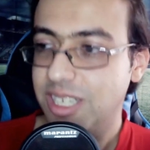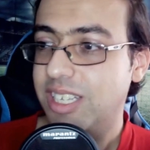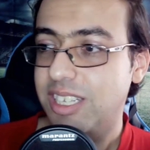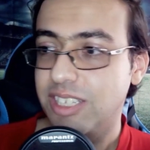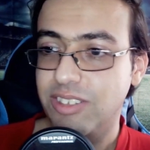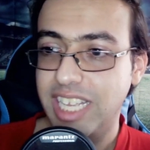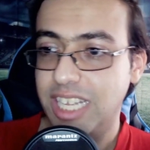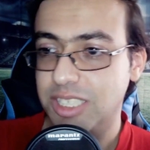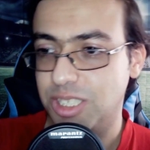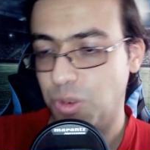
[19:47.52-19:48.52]
you'll
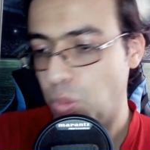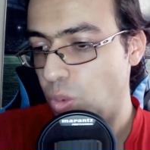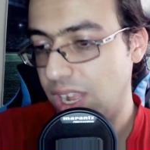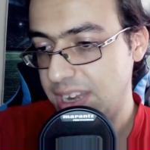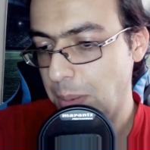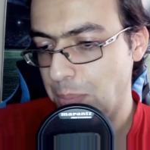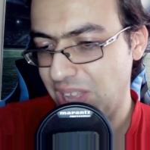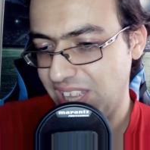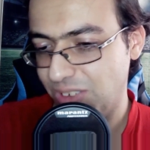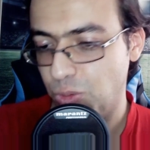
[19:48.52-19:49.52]
get
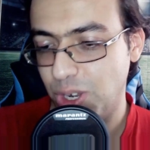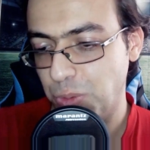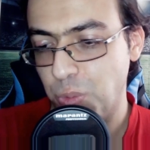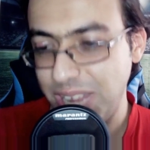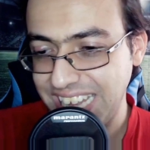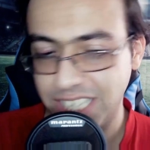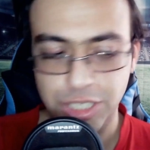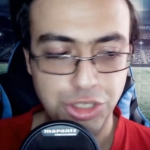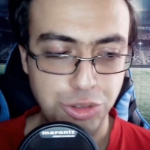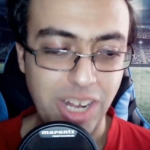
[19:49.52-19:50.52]
1 week
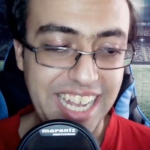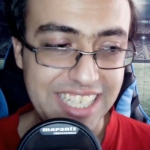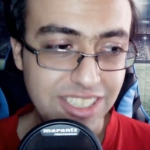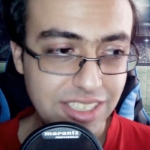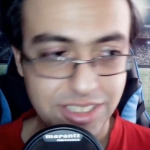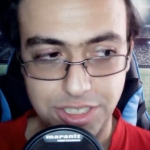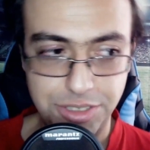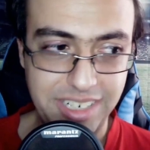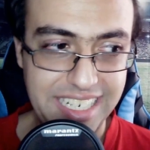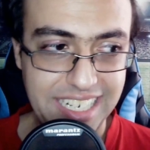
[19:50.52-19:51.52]
trial to
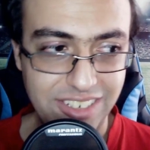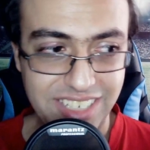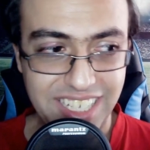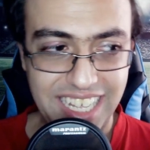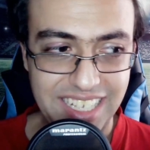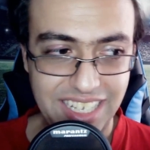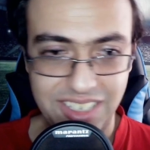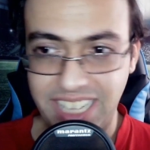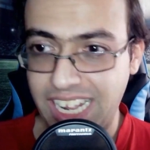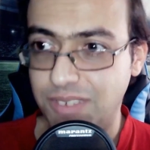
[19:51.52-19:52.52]
try it out. And
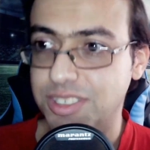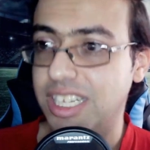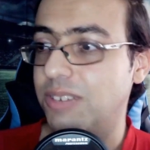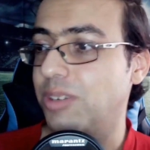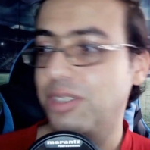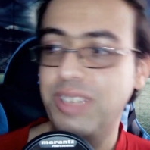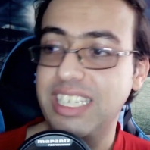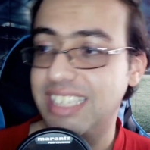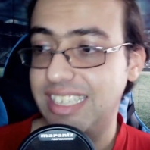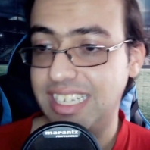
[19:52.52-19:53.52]
then after that 1 week,
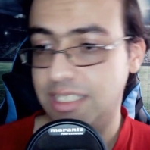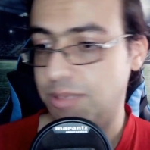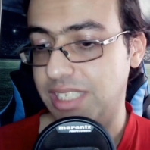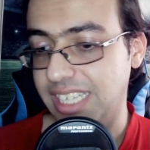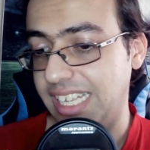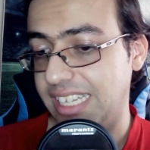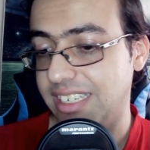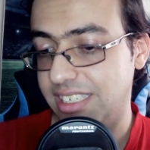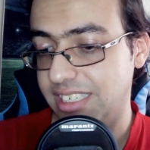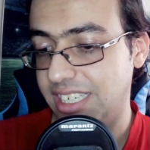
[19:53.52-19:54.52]
then that's when the
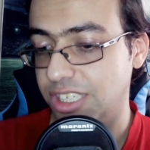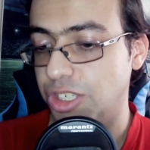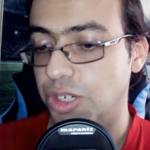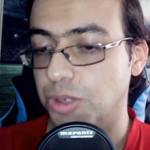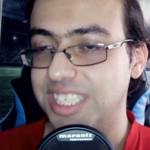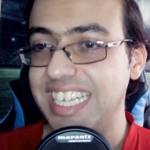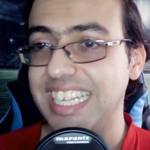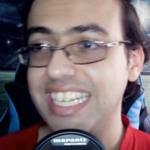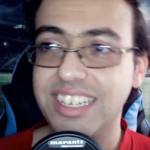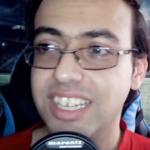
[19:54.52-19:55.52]
$8.99 goes
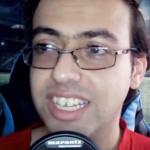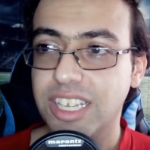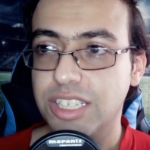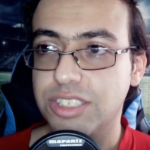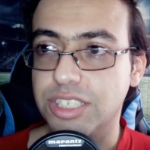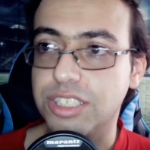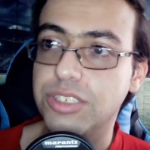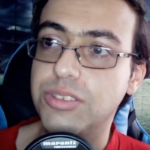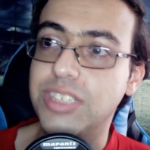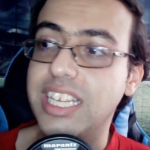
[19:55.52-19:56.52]
in to
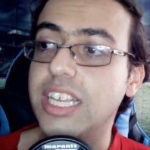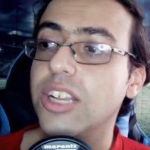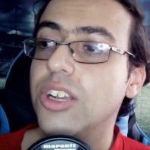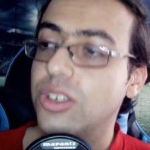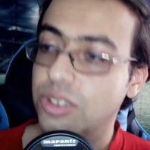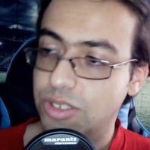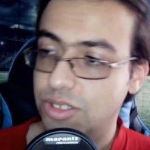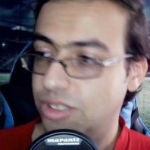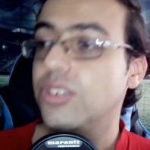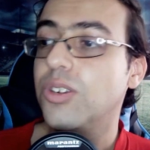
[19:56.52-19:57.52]
do the
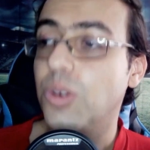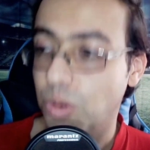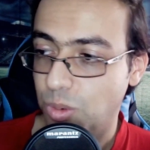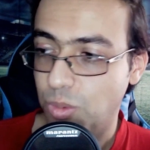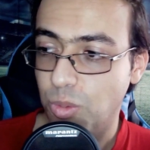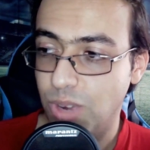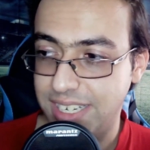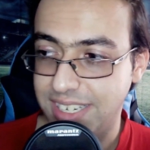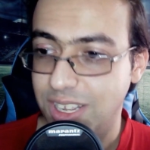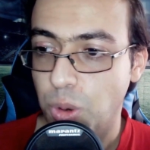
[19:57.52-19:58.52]

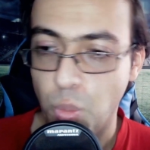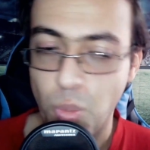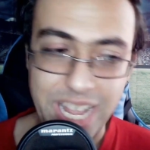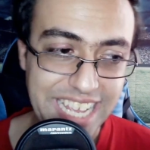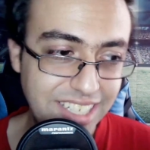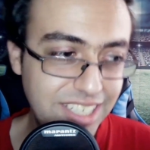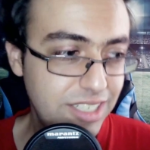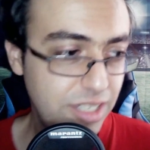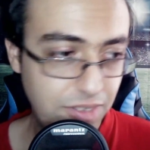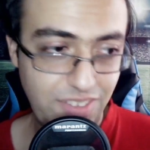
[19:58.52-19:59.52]
1 week
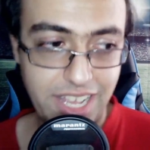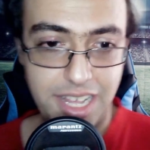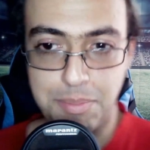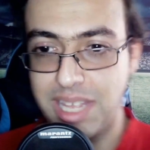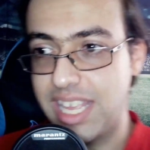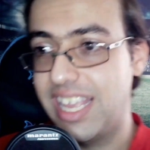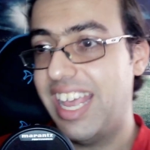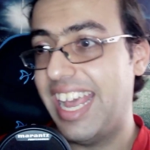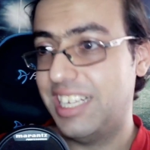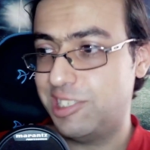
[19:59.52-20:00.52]
VIP
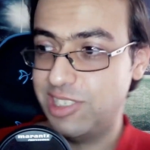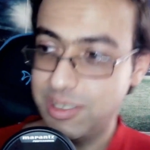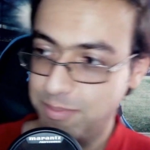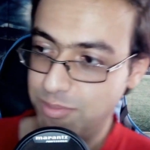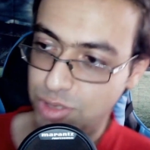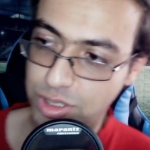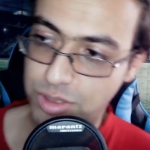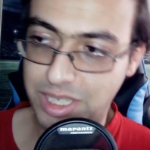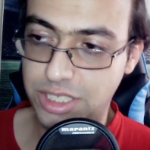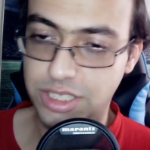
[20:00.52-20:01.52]
extra. To
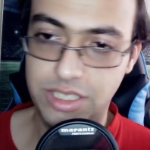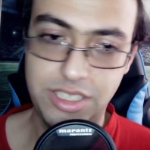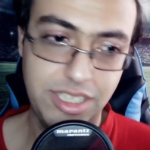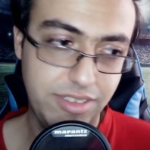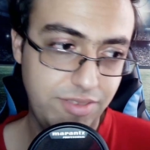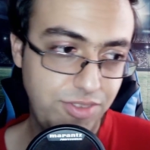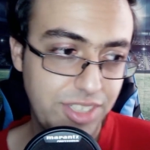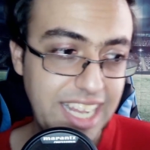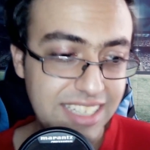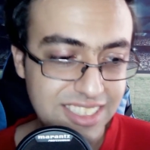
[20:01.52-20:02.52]
sure you stay around for
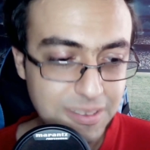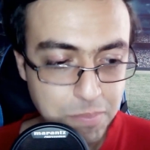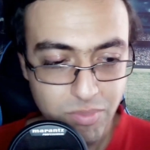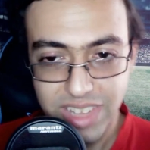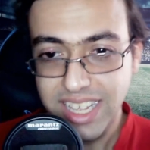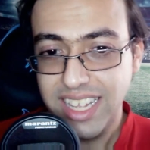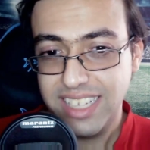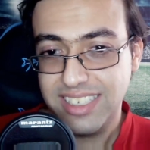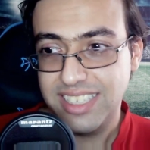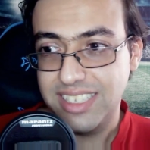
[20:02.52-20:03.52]
that.
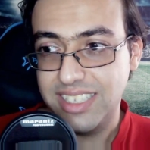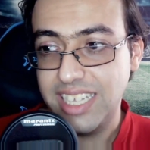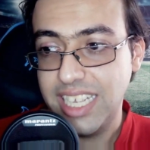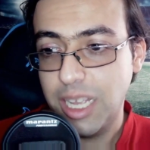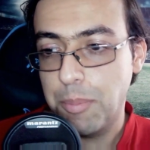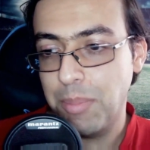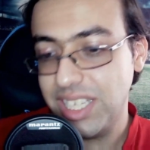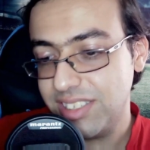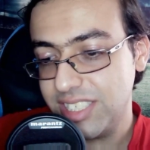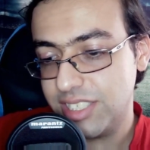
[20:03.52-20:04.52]
The
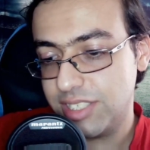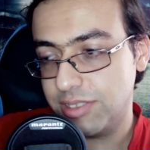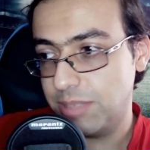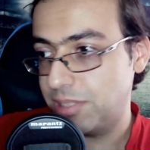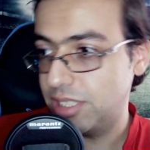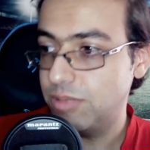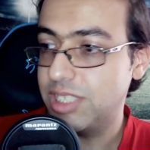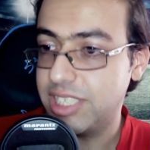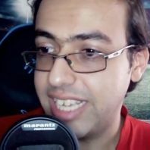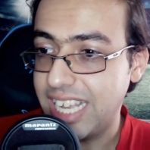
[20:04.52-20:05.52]
monthly subscription,
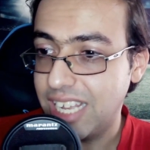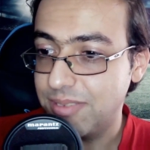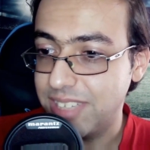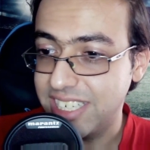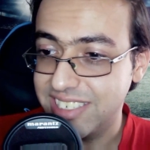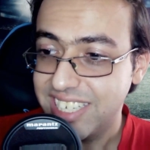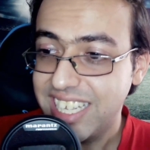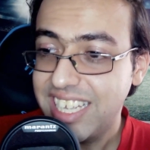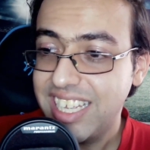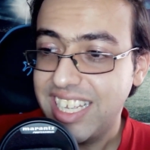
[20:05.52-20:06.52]
which I have there,
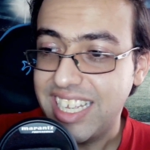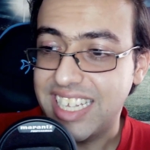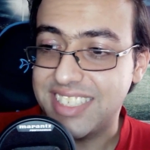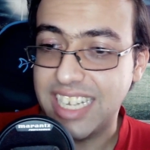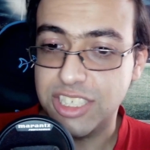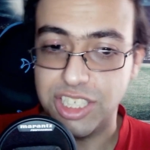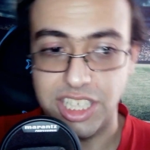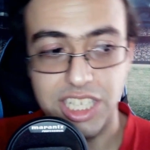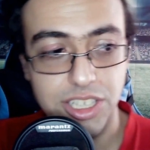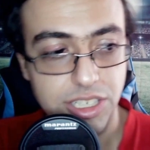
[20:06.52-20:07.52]
it's
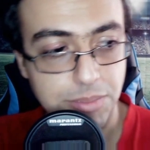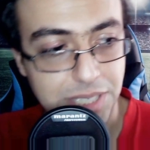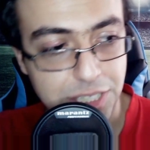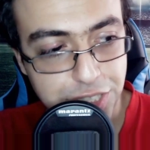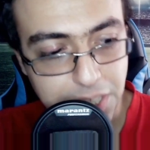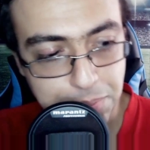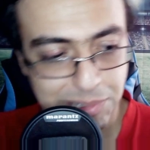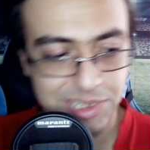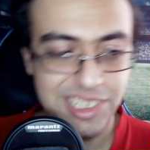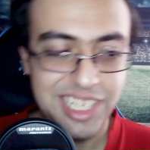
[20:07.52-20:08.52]
actually a little bit
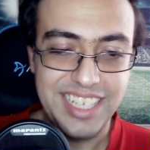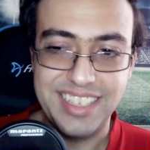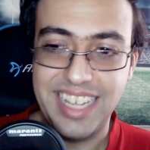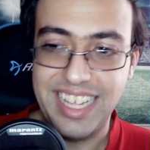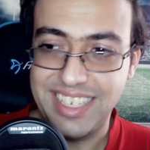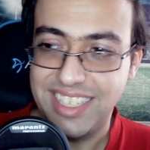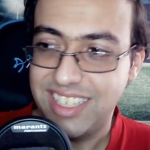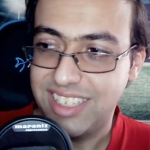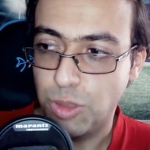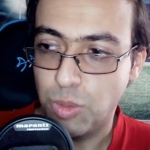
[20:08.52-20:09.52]
cheaper than
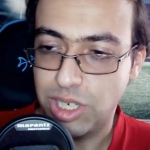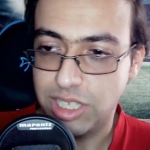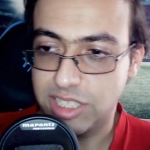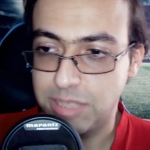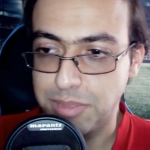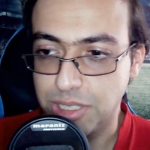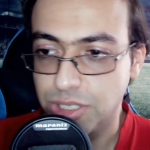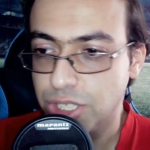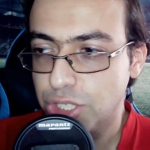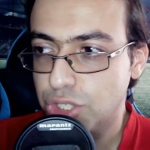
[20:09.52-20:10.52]
the one on Smule.
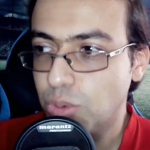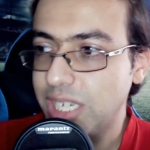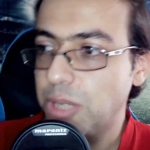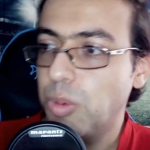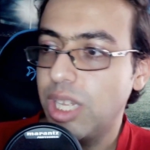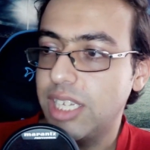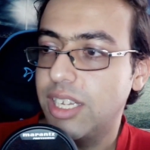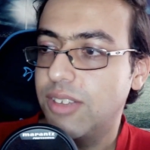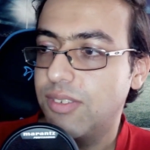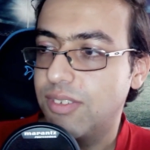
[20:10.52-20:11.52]

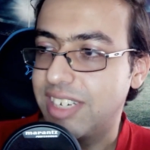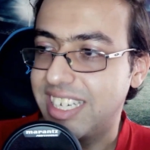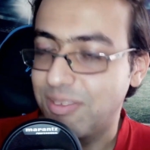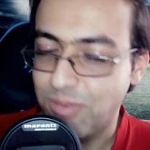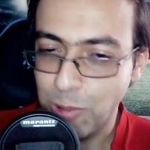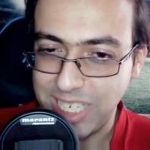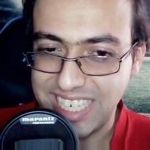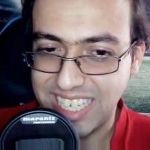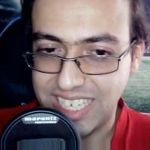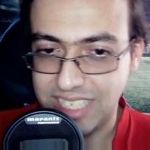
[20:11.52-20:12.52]

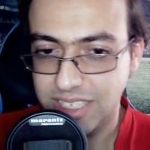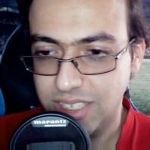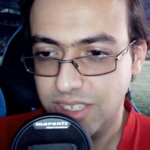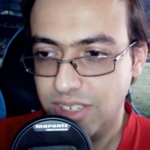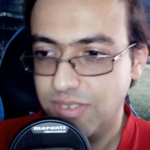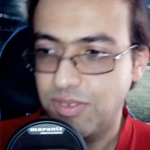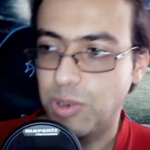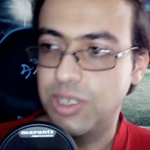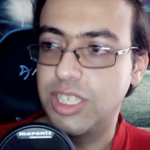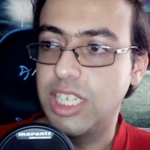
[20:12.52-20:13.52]
$21.49
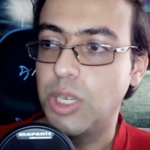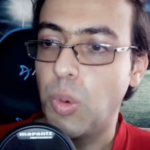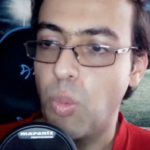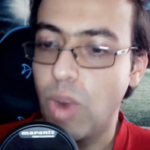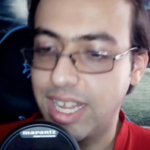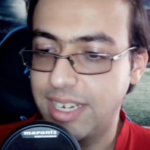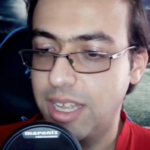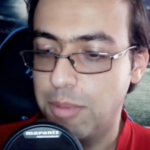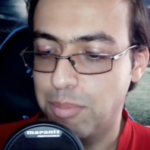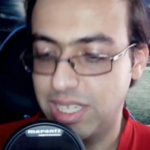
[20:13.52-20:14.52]
for the 1
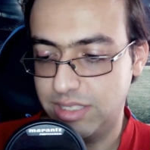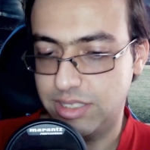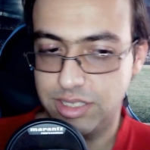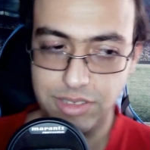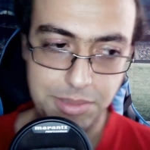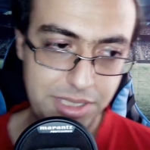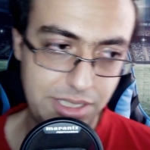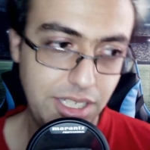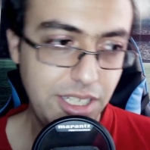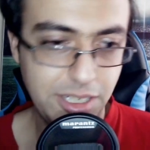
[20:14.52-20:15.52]
month subscription,
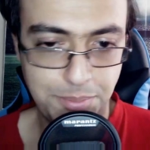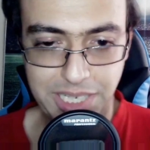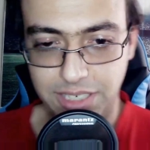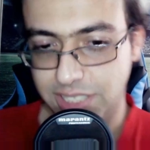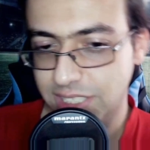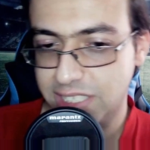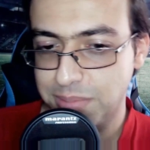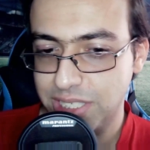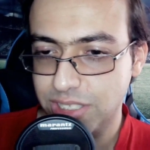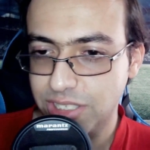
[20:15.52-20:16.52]
compared to
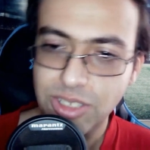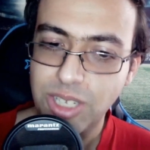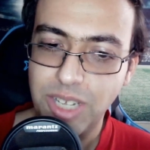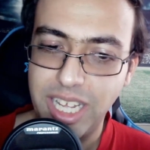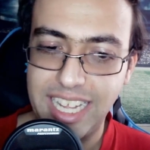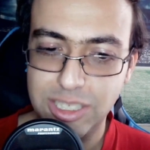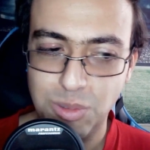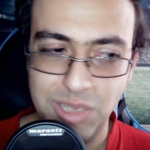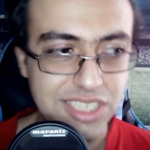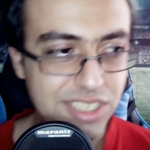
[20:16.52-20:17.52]
Smule at
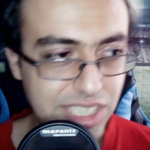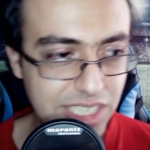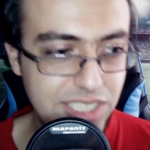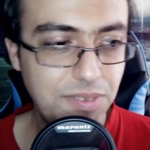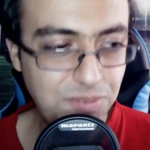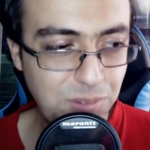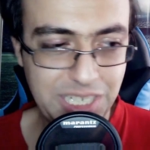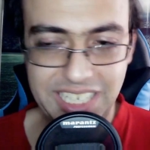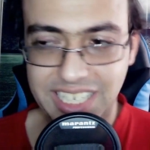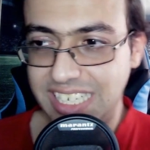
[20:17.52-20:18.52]

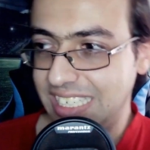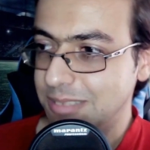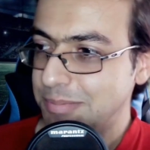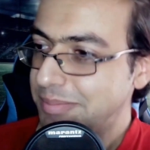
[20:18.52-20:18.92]
$26.49.